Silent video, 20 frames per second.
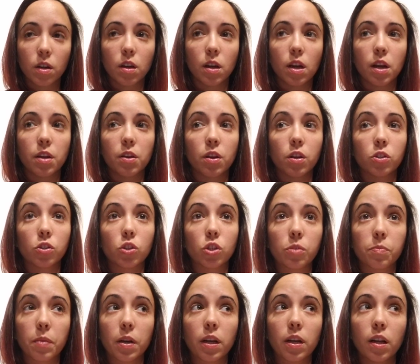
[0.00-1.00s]
and not
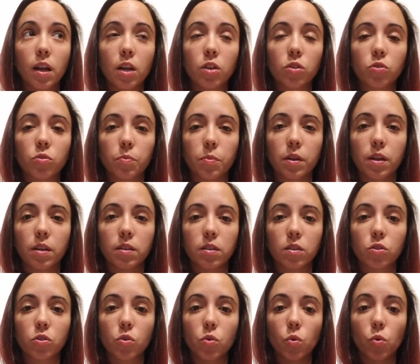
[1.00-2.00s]
just my classroom but as
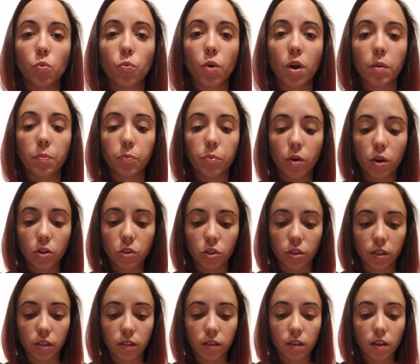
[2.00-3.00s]
a school-wide
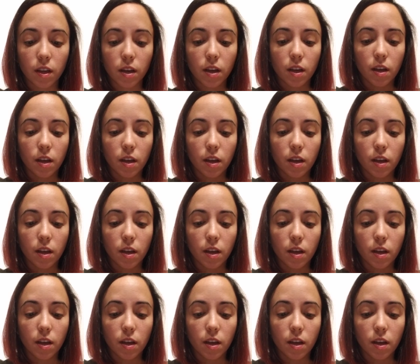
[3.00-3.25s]
project,